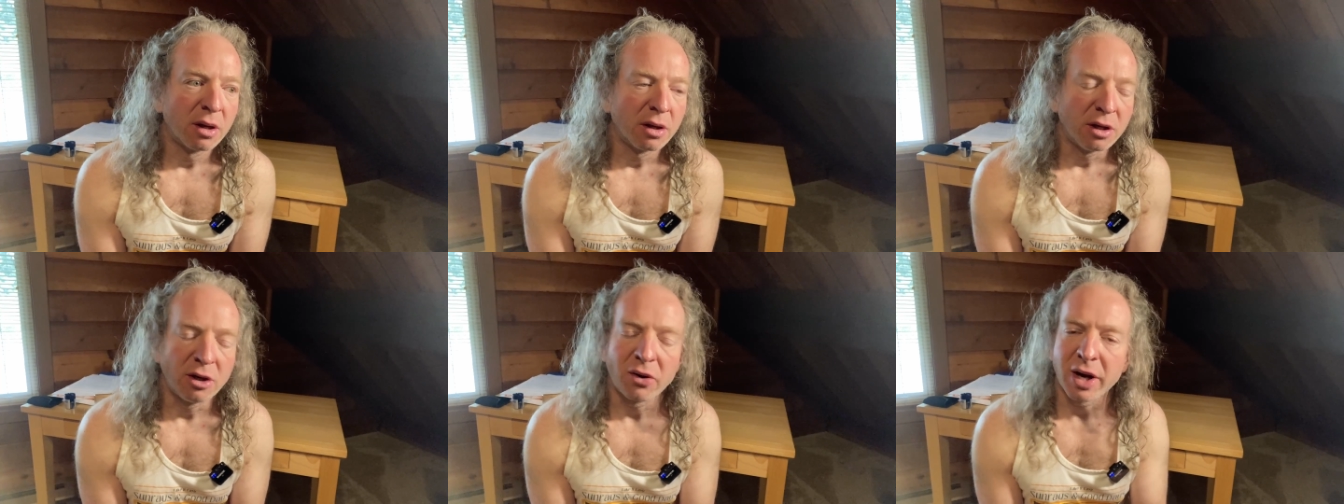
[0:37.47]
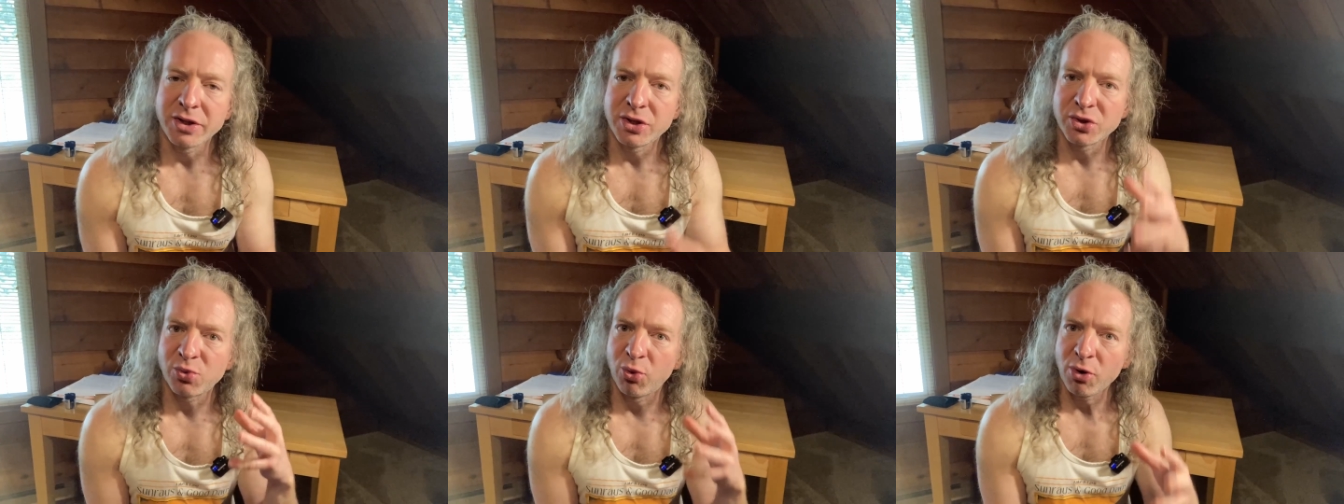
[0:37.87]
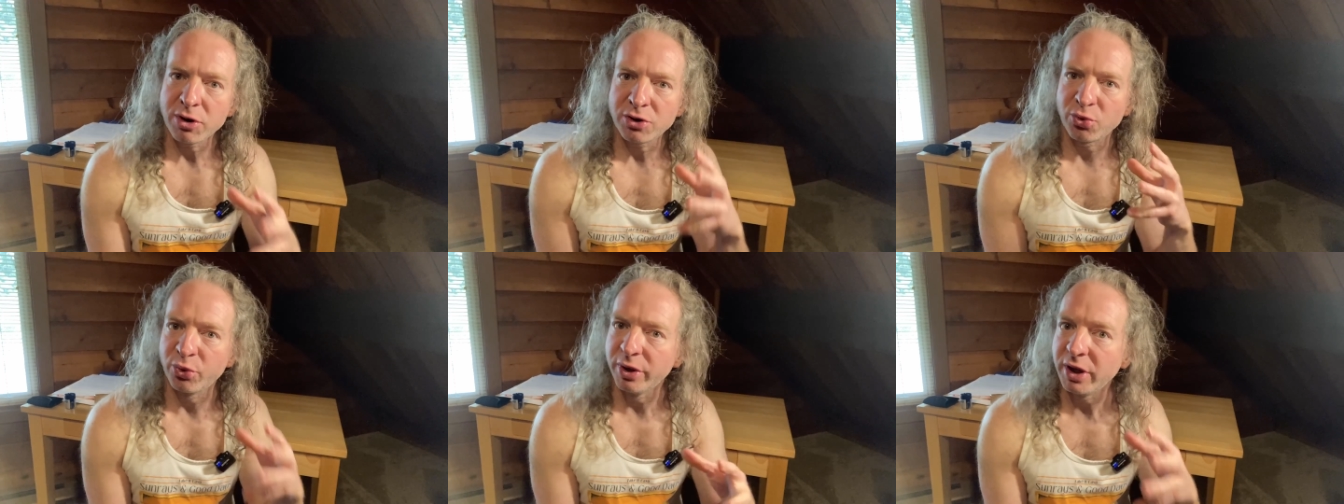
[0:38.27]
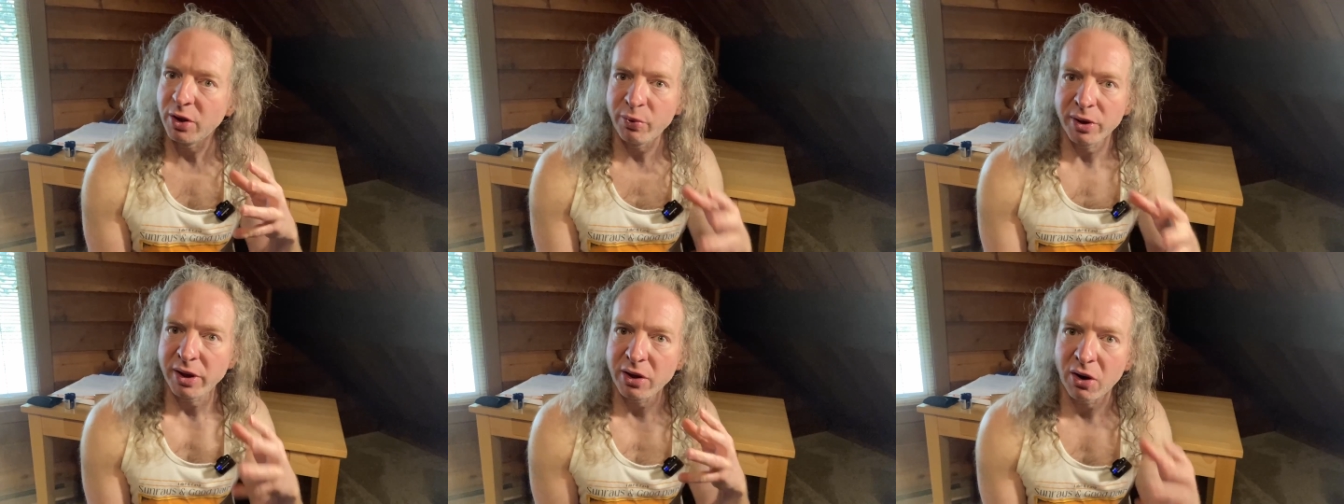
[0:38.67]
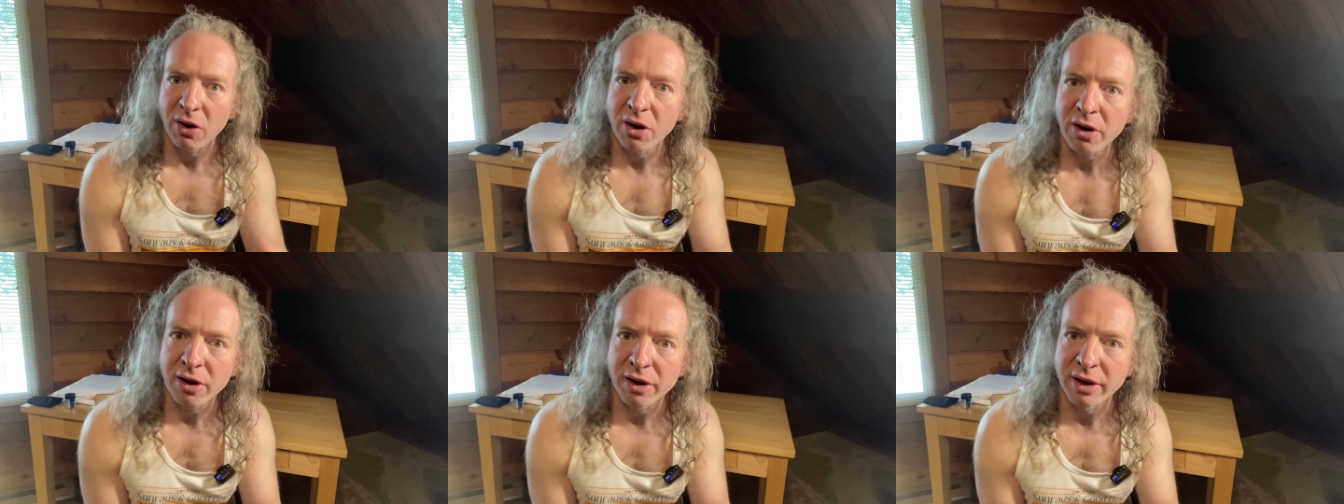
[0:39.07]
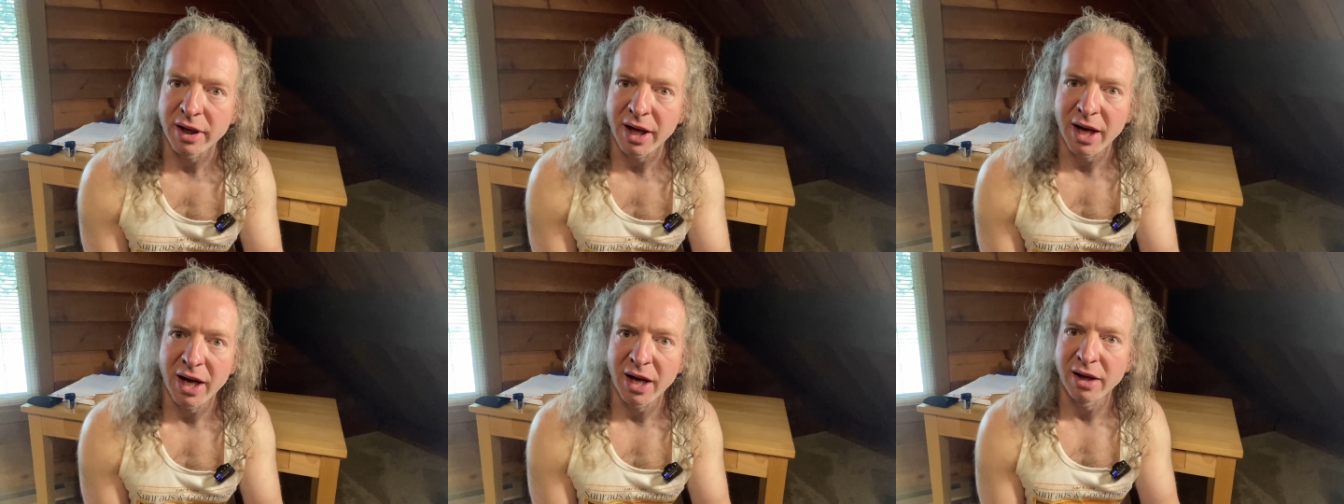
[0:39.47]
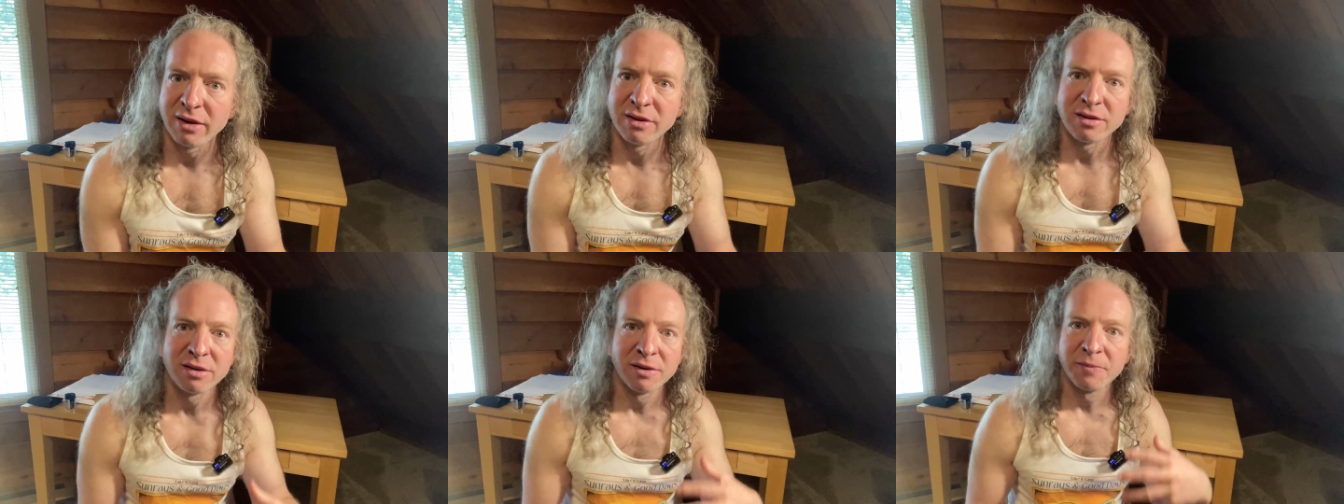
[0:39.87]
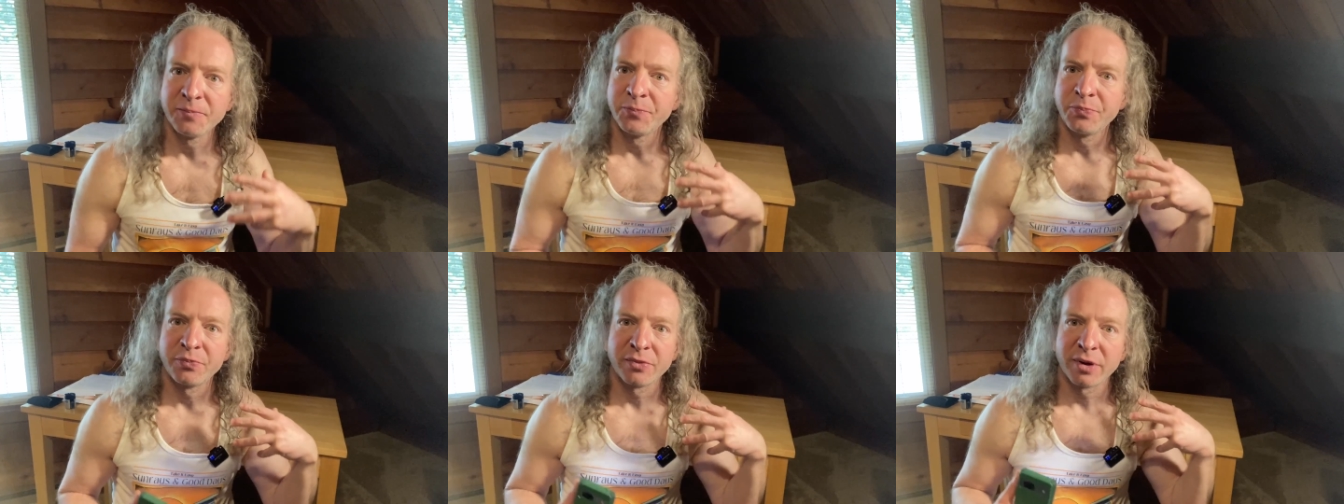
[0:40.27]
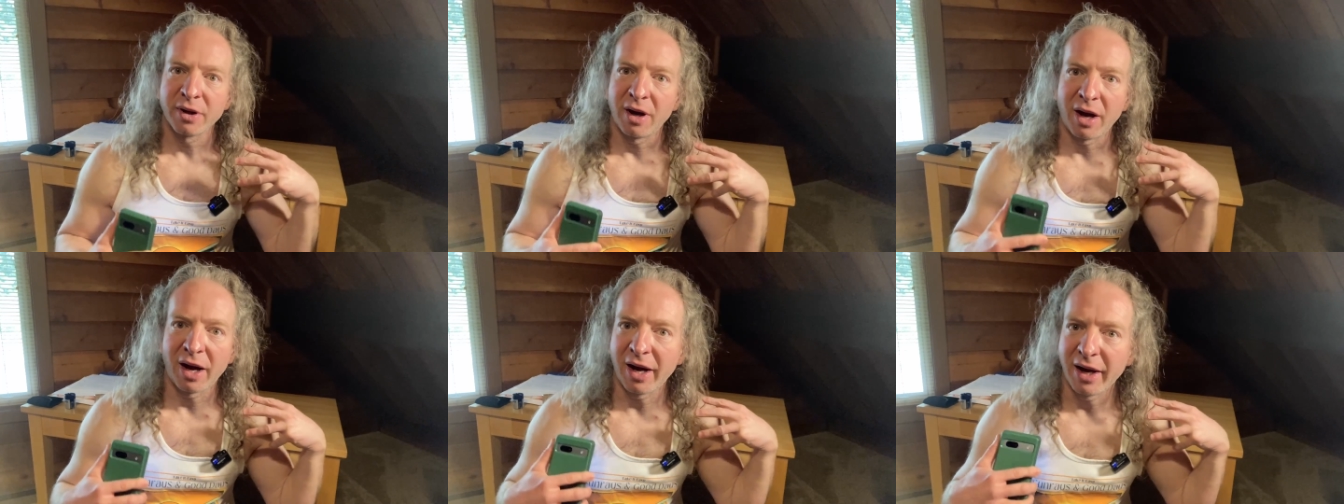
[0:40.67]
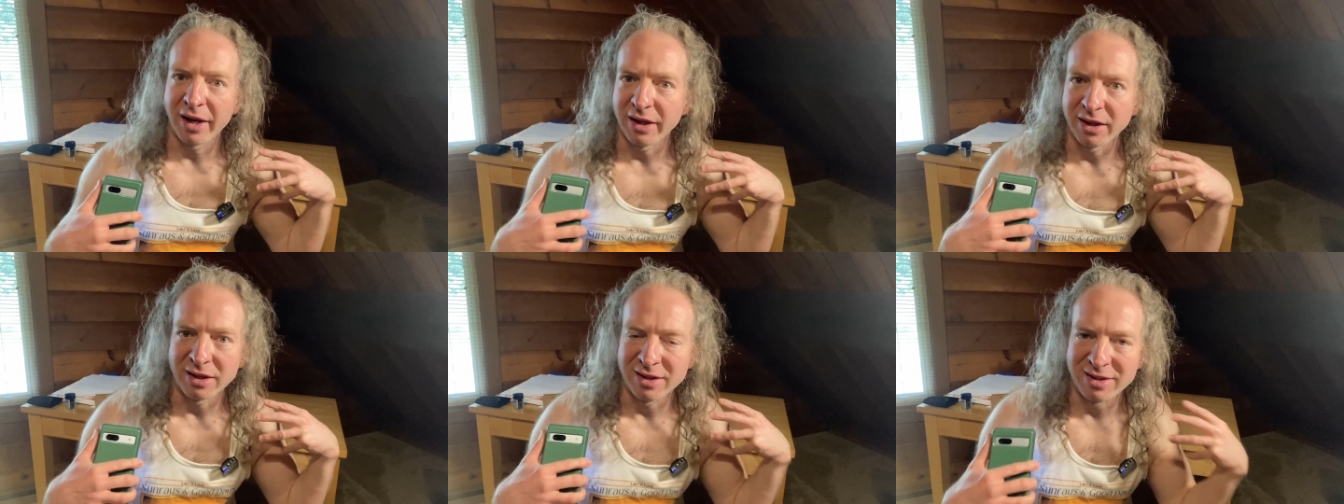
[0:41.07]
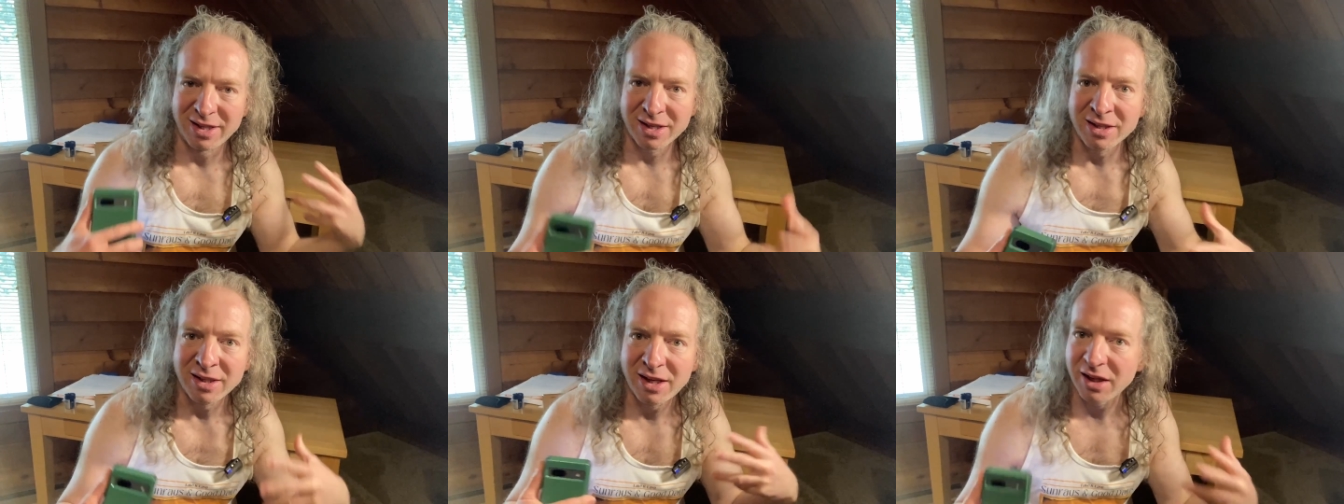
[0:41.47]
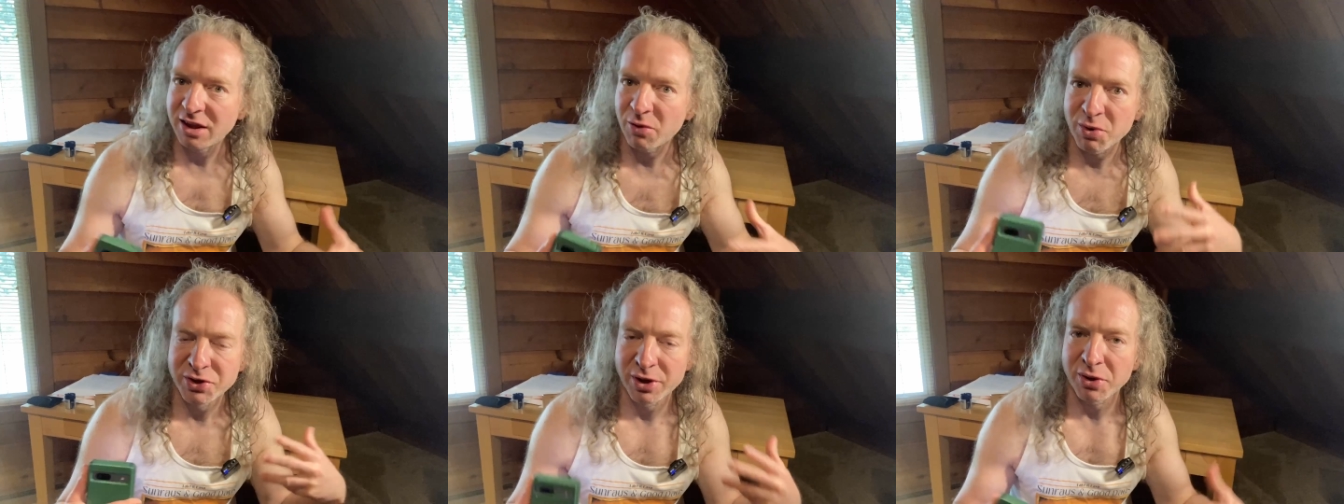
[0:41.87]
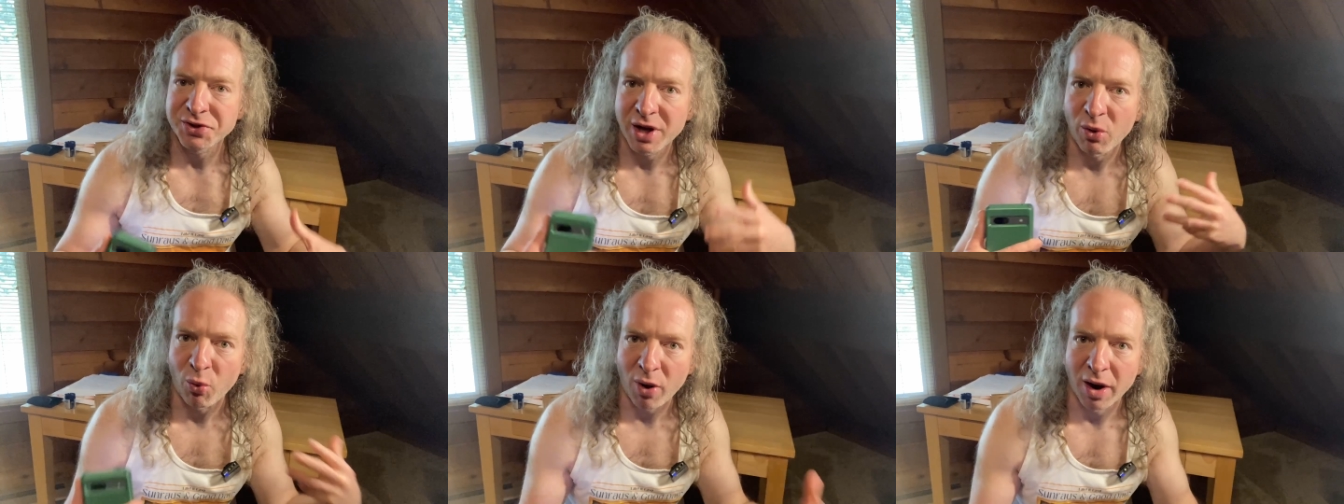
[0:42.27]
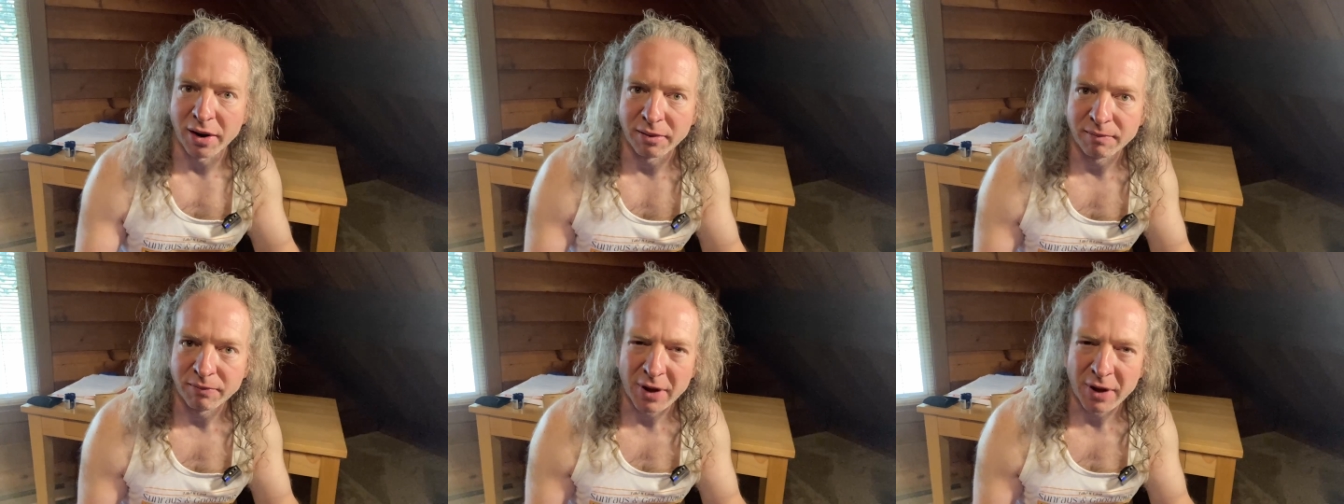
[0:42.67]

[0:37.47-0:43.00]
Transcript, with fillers: You know, I just worked really, really hard and I didn't get the results I want.